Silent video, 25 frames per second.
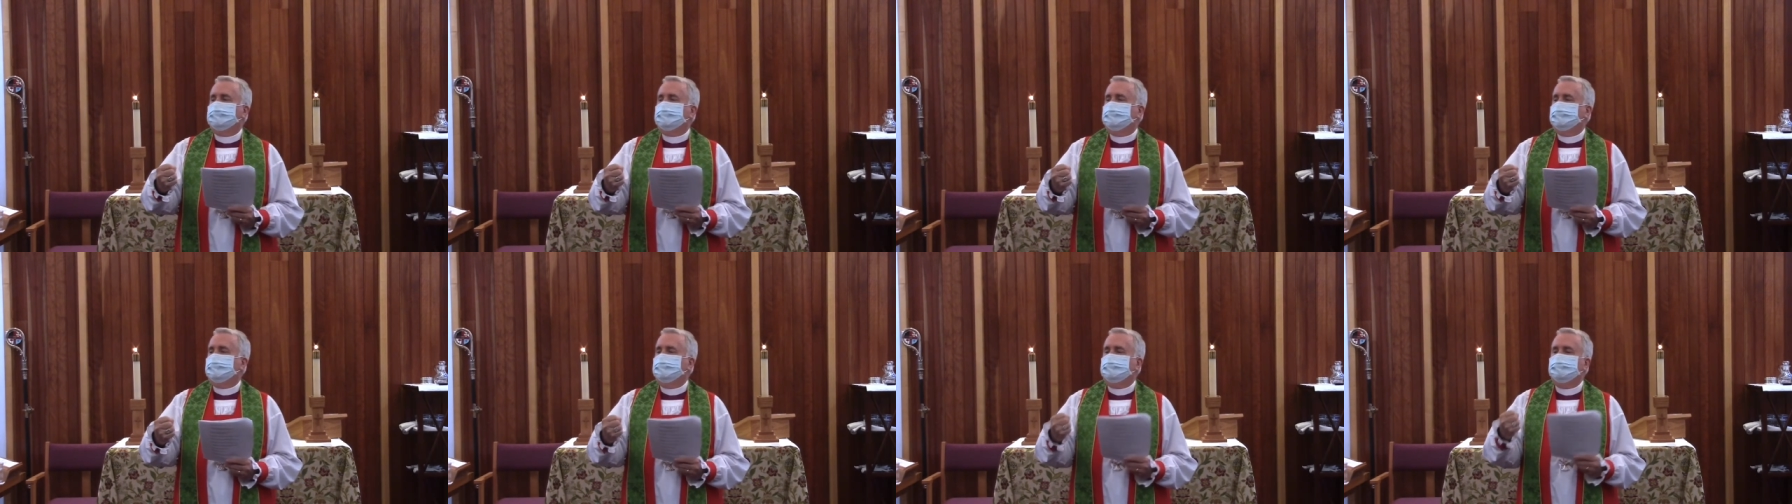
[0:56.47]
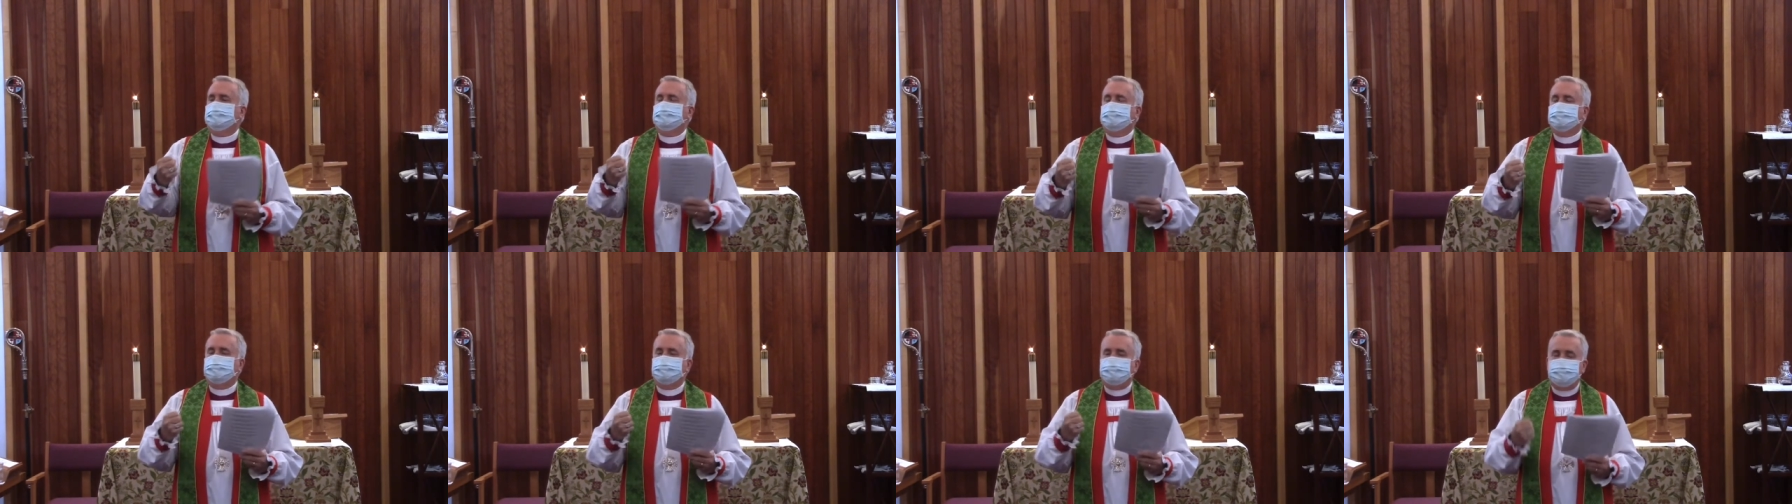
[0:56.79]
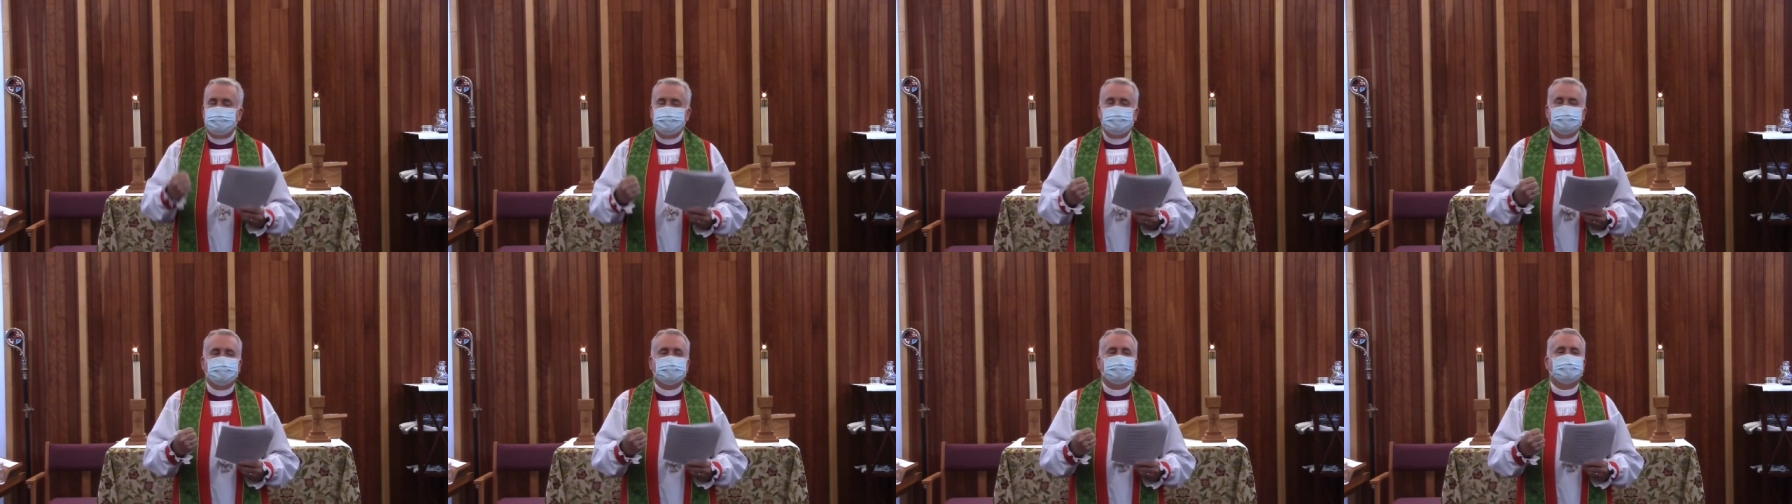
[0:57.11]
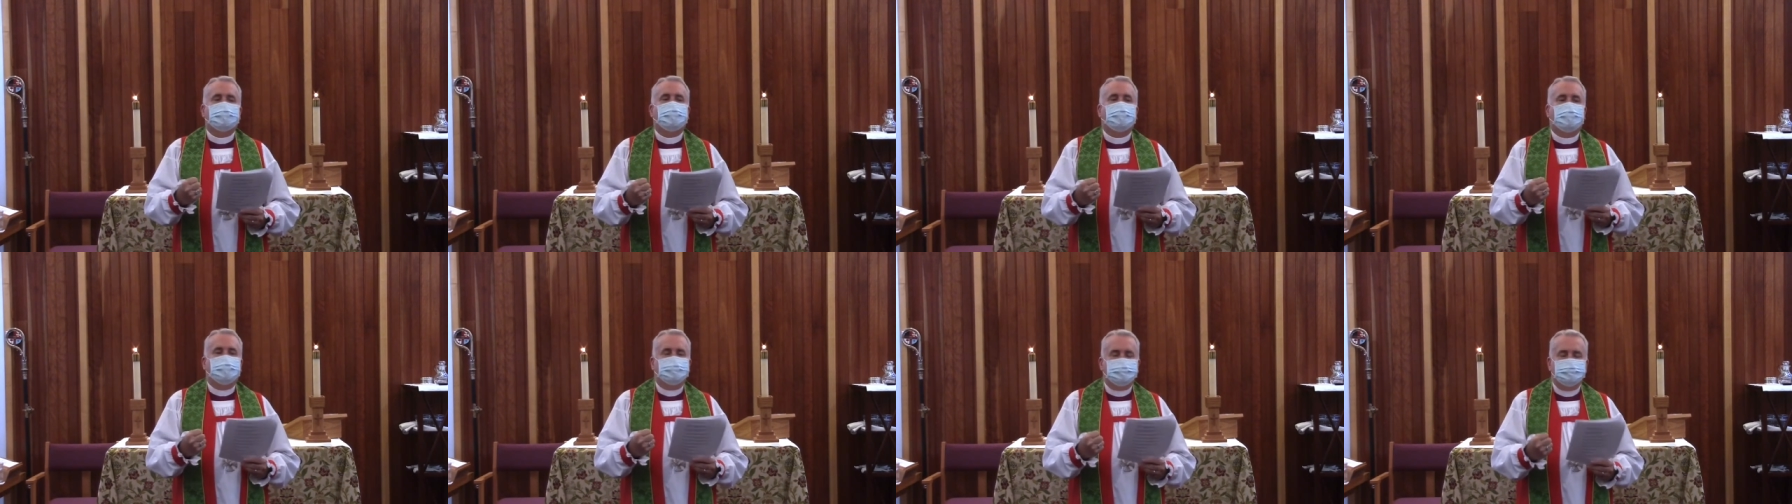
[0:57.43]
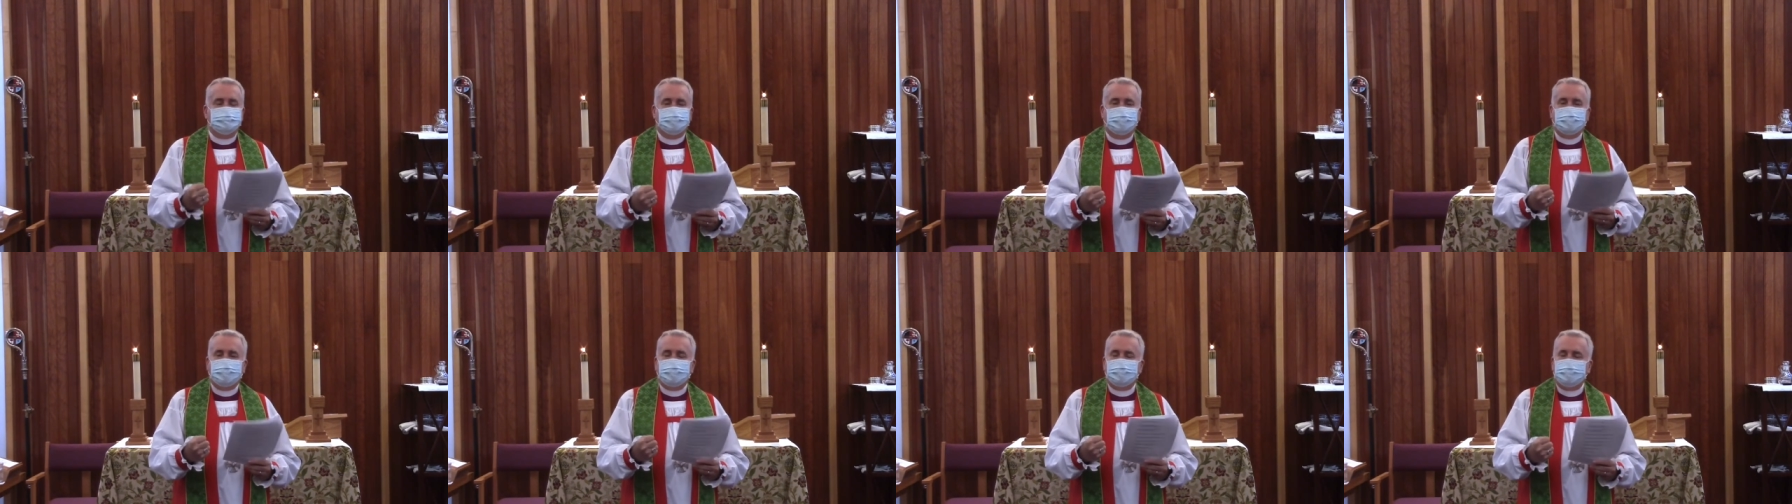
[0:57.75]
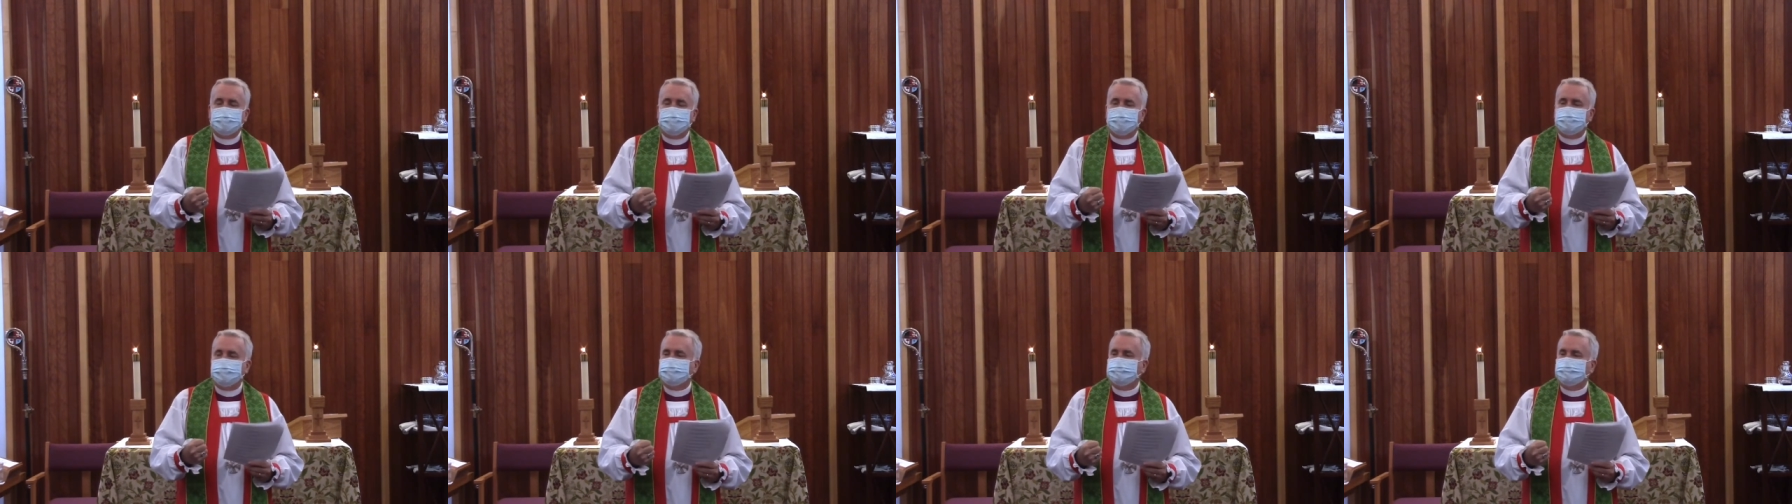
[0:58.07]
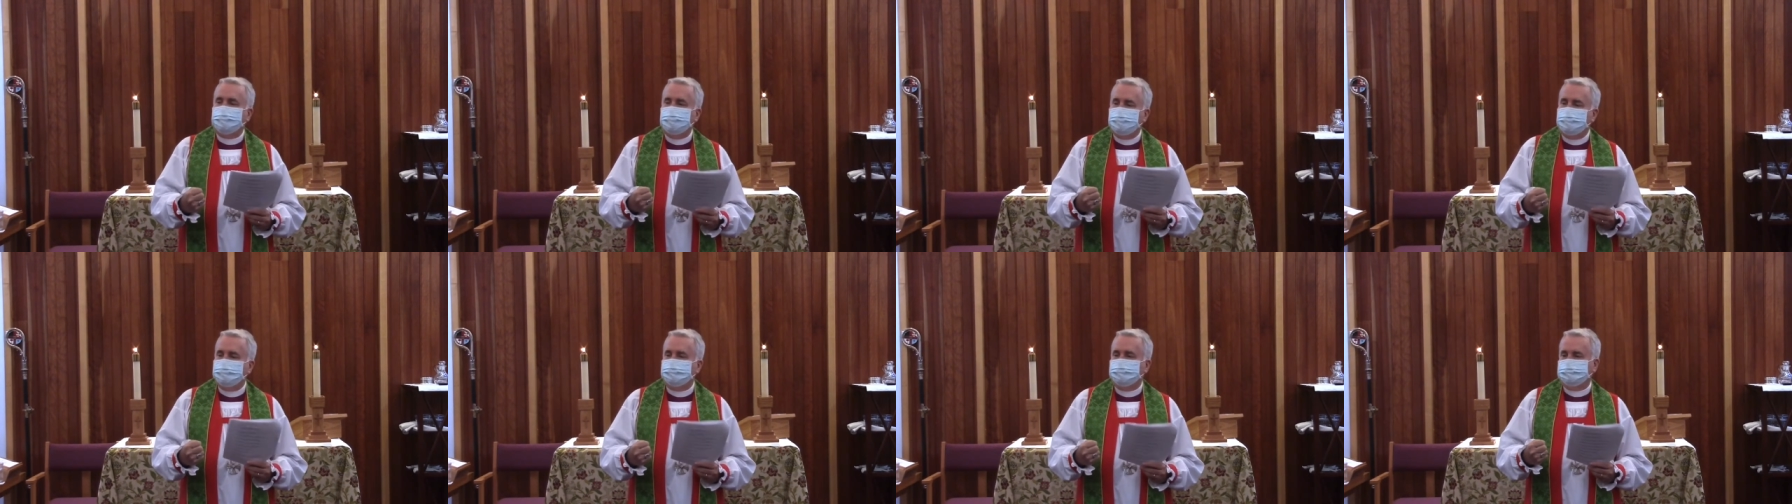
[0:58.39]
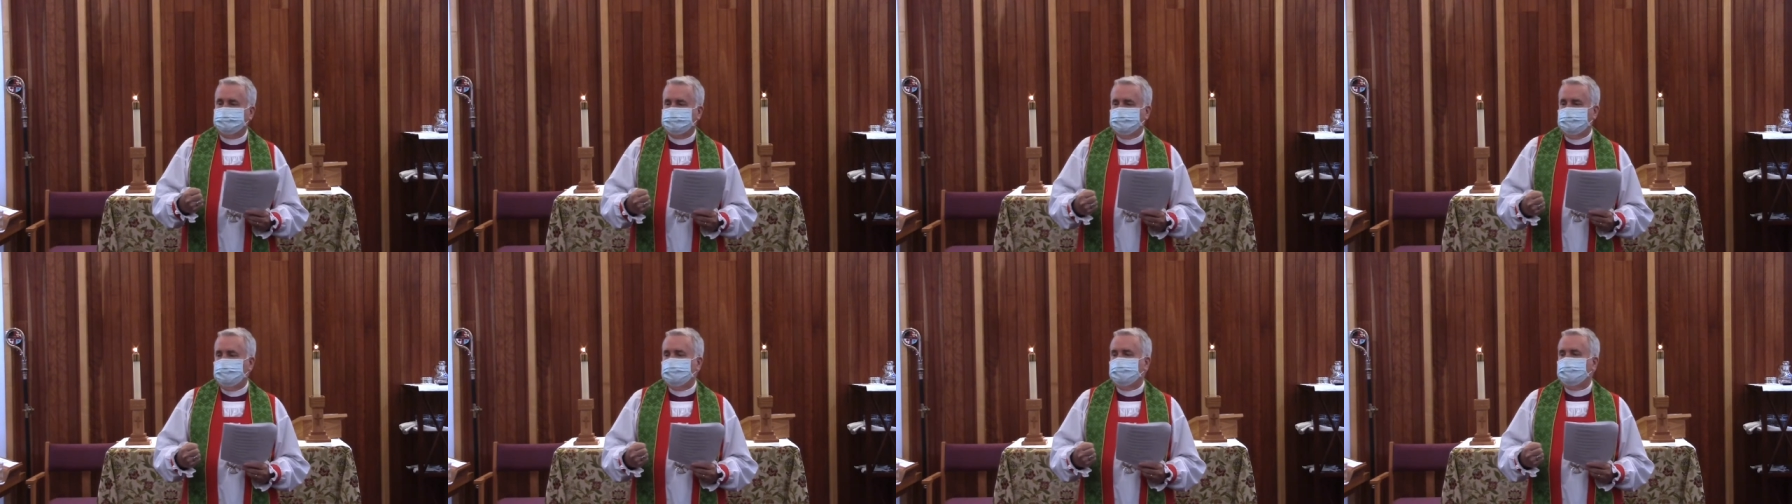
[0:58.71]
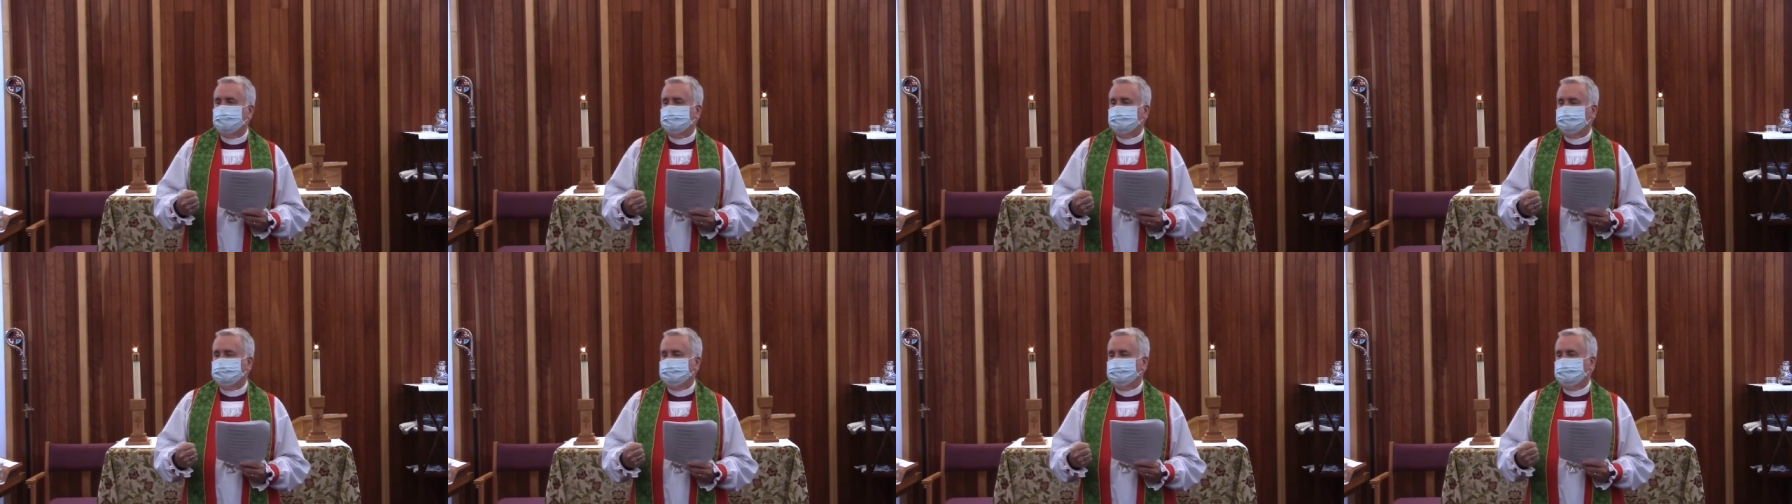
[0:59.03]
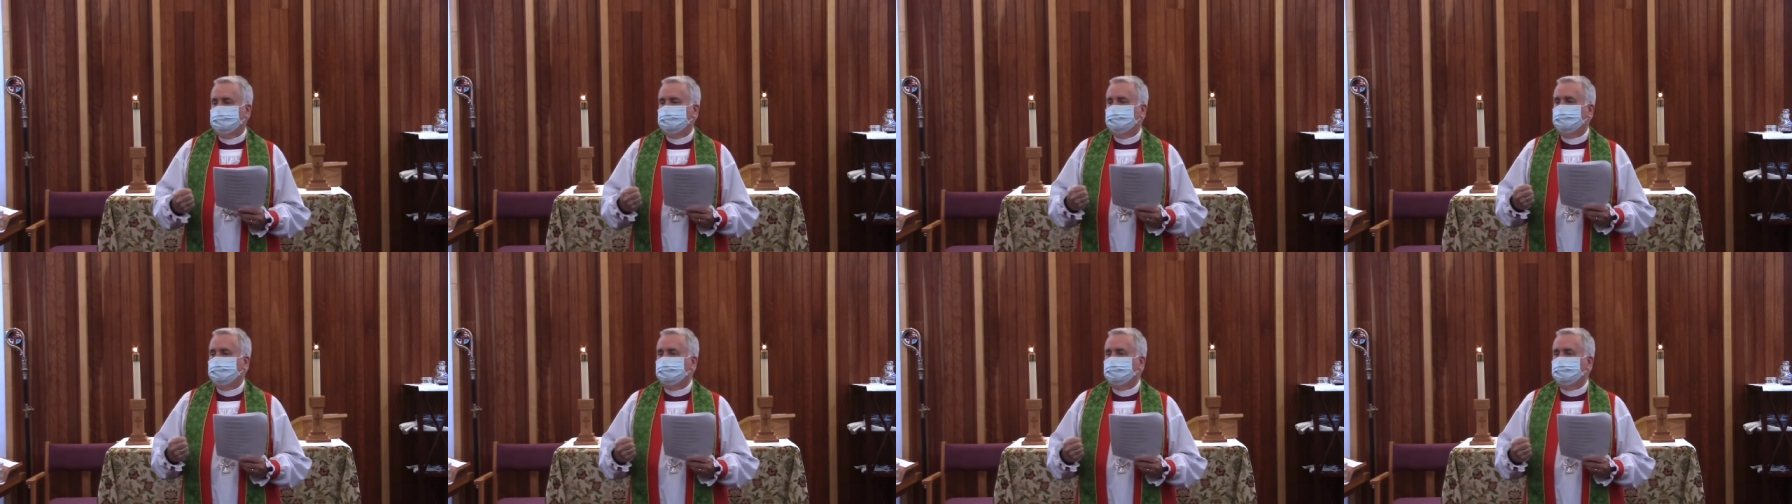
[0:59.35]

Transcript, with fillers: in the fear of letting other people down